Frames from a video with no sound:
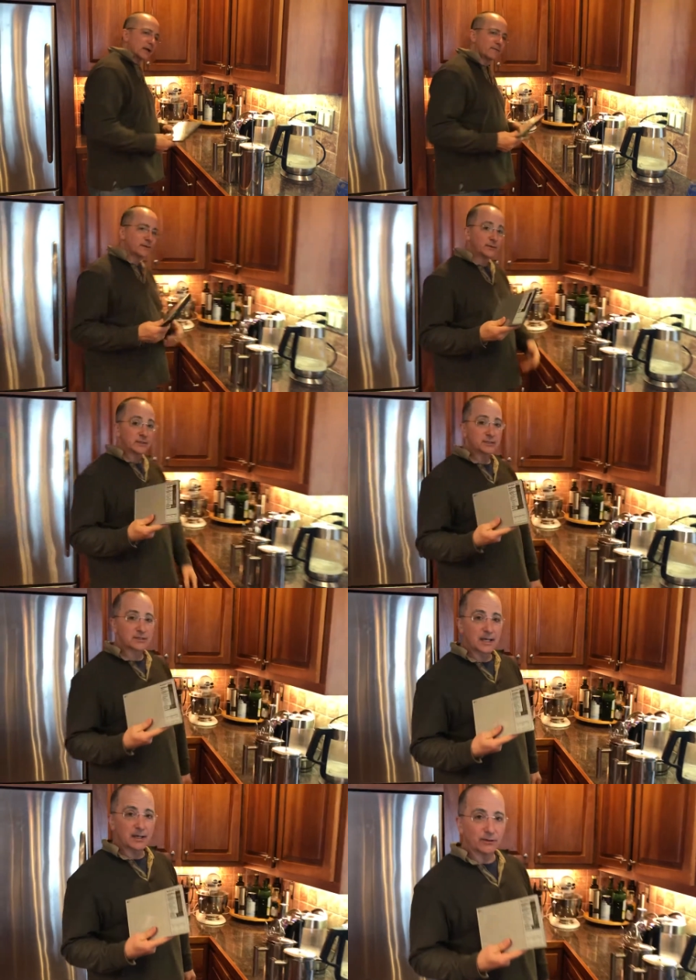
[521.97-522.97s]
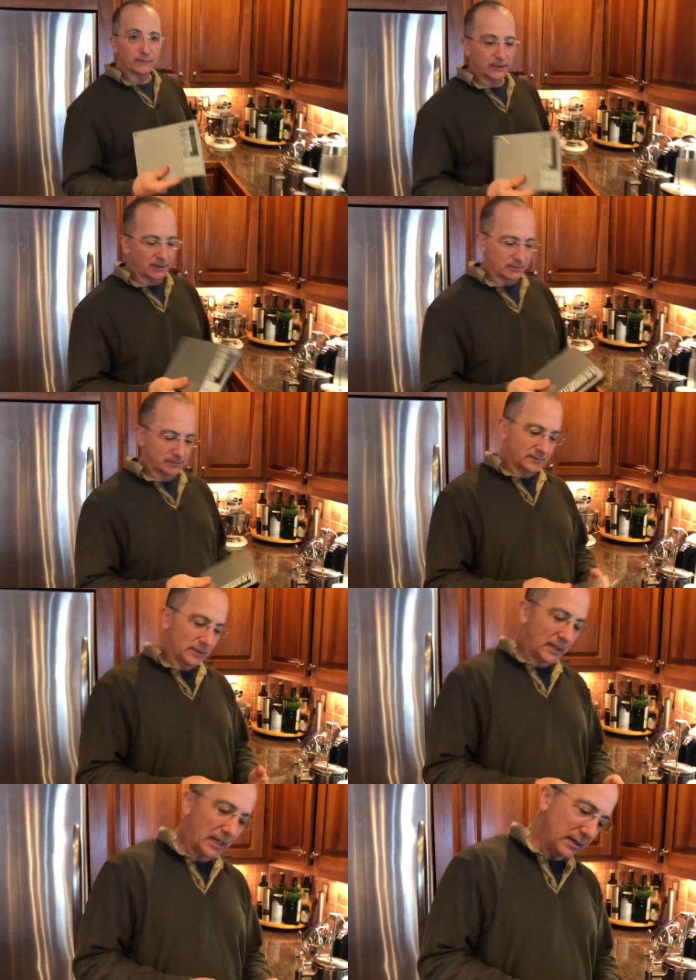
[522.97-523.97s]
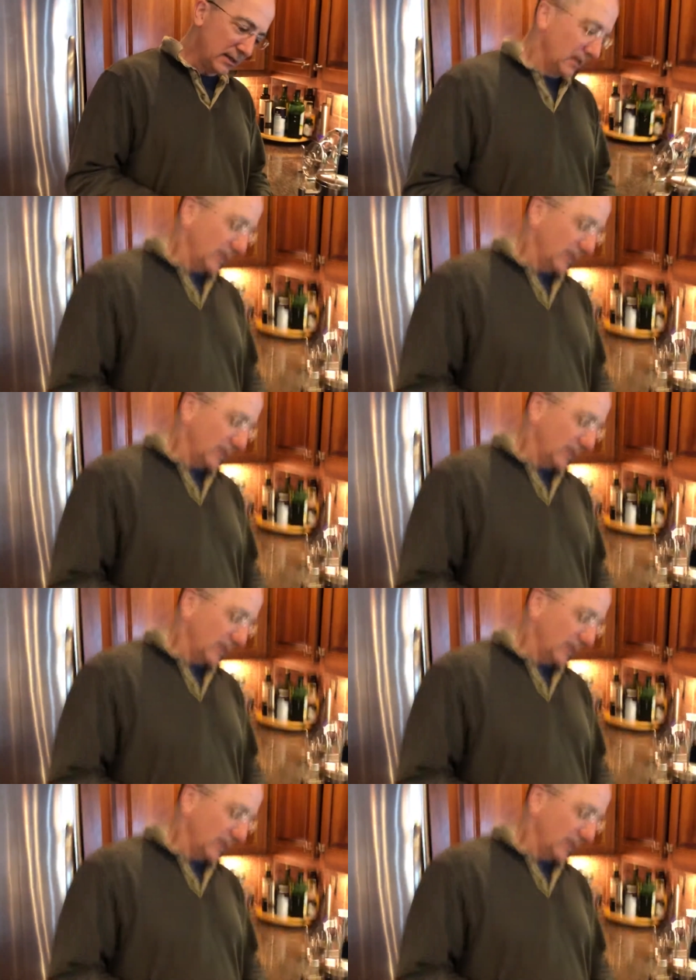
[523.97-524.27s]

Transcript: a lot of fun with this scale over here, okay?